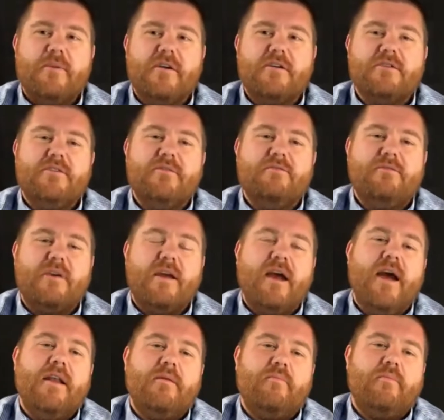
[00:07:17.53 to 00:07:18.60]
Because you've
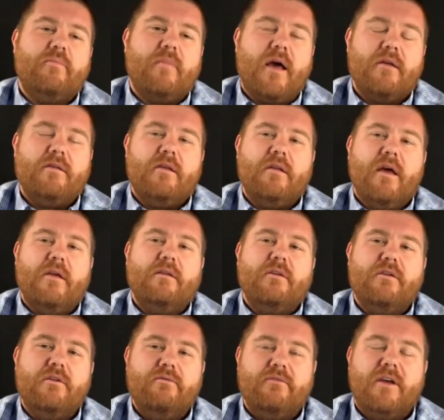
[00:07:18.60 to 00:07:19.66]
got
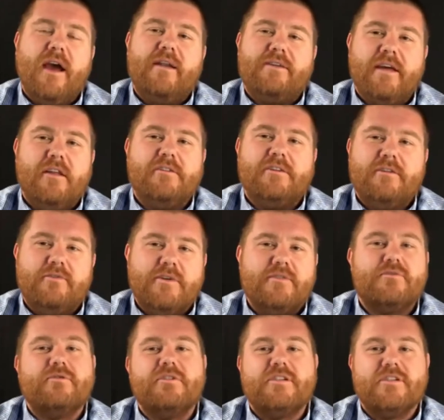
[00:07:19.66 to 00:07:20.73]
talented
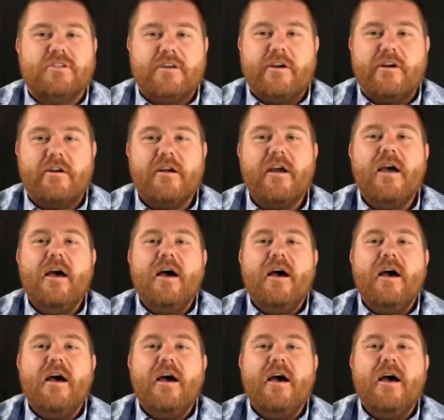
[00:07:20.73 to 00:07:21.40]
resources there